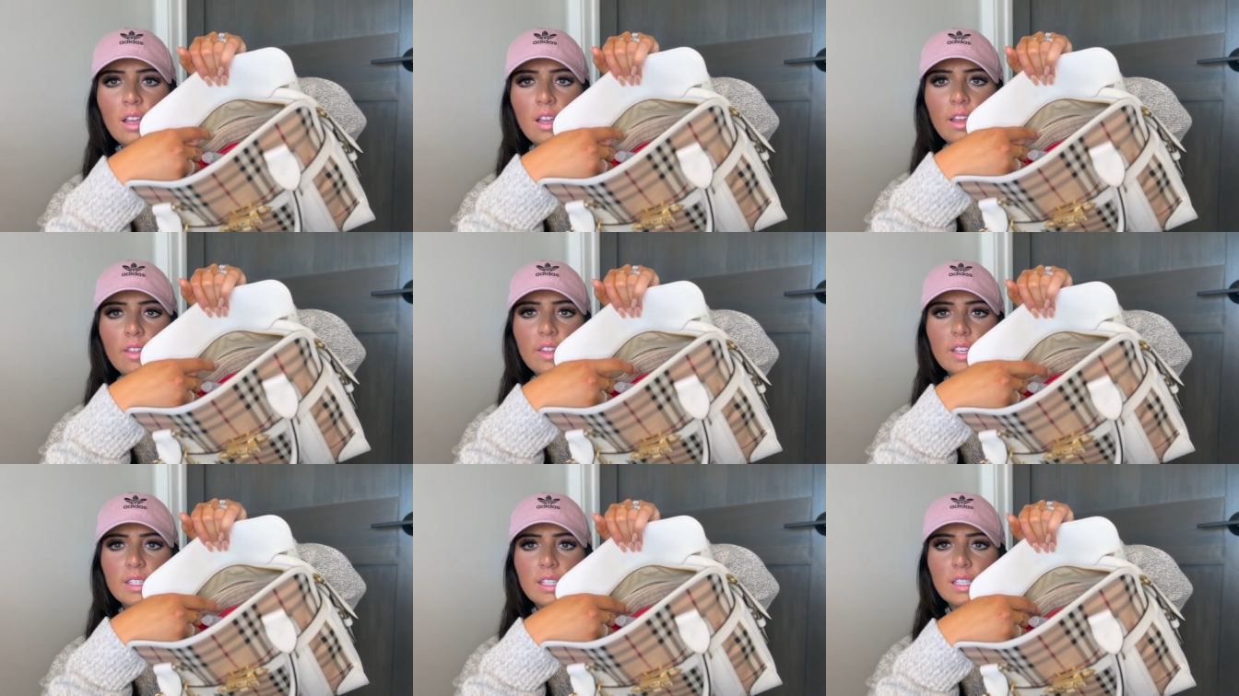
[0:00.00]

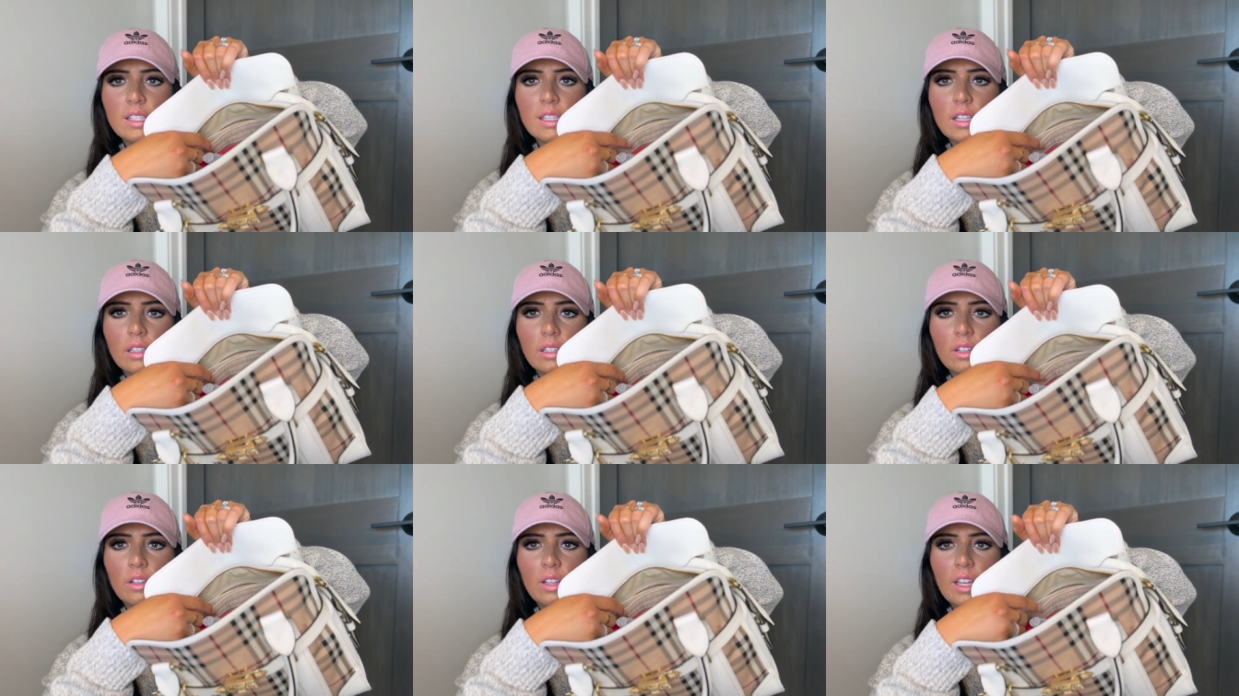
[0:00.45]
This is
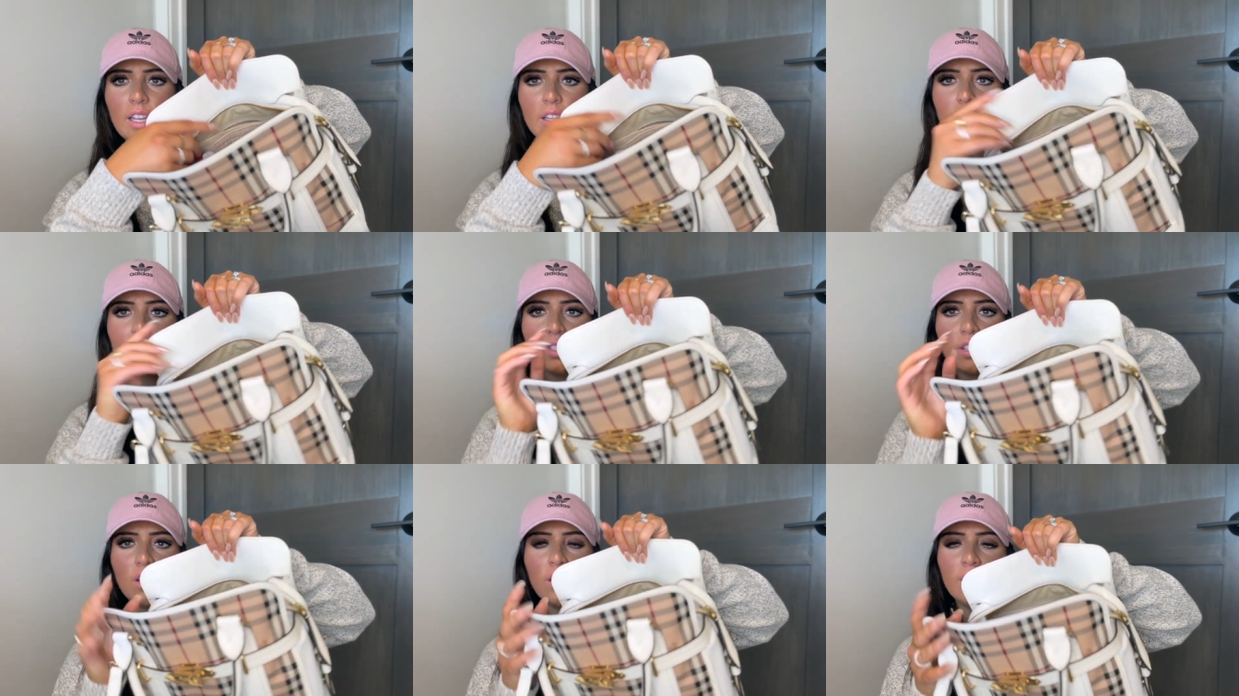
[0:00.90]
the little
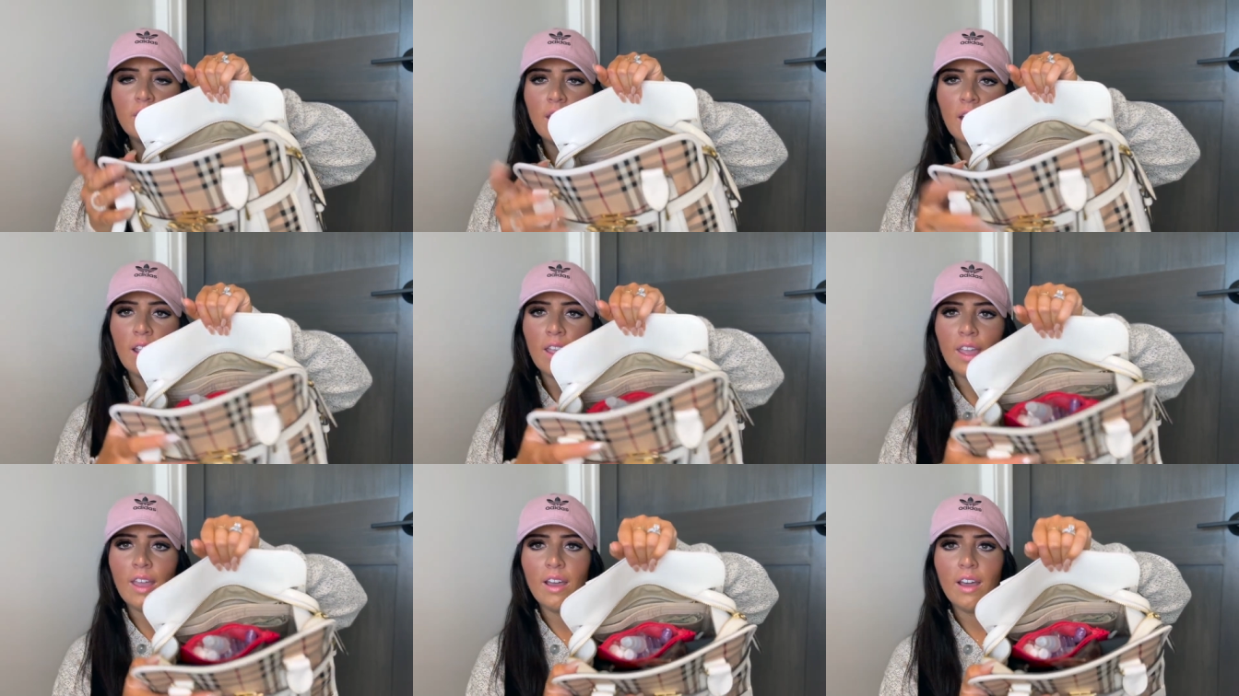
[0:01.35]
insert that
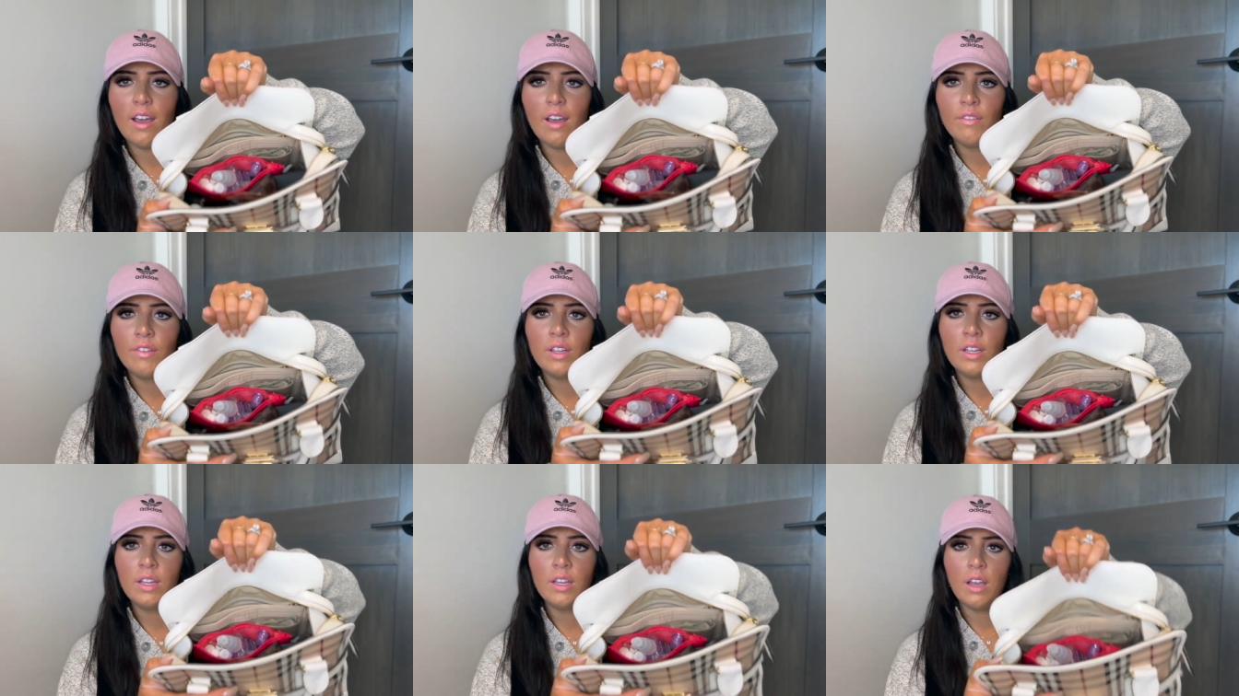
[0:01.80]
I
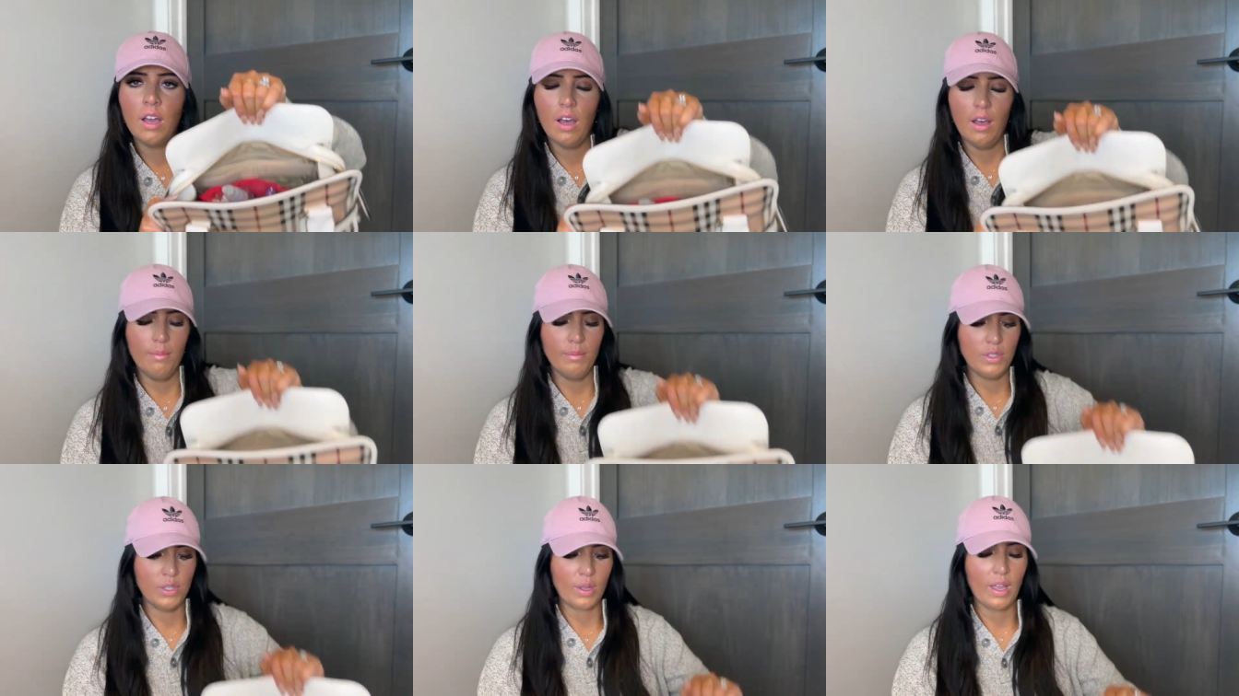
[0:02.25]
have
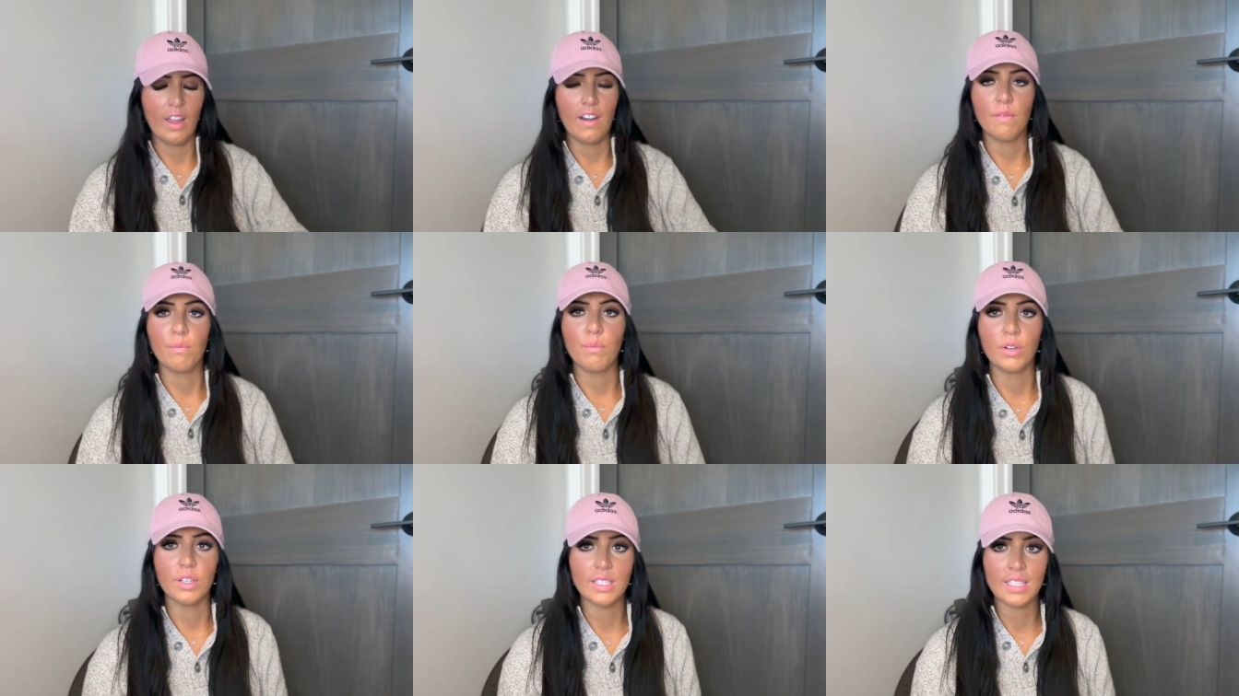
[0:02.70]
to kind
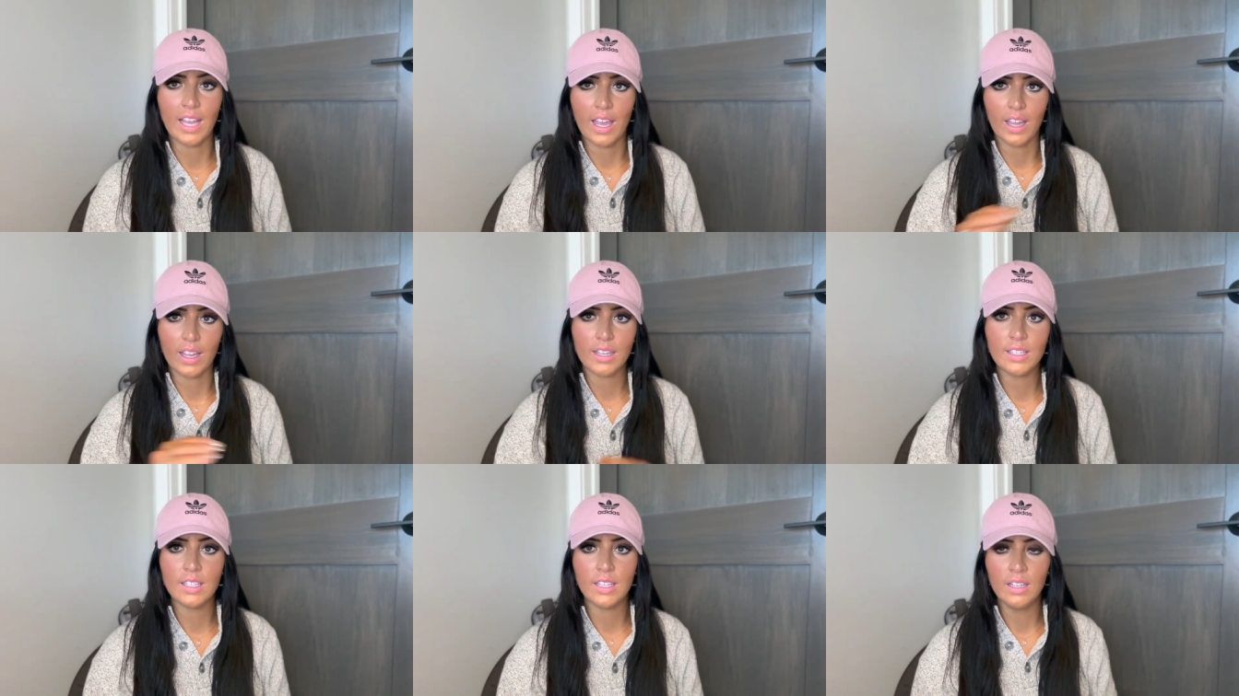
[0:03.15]
of
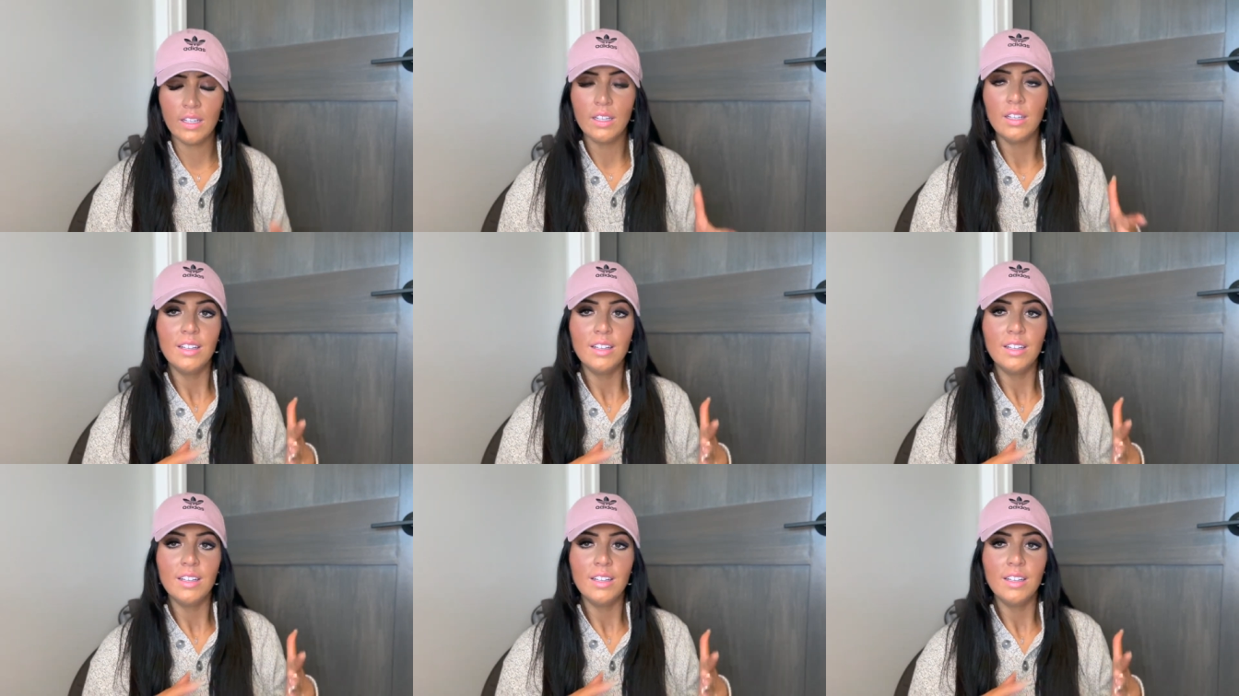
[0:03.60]
protect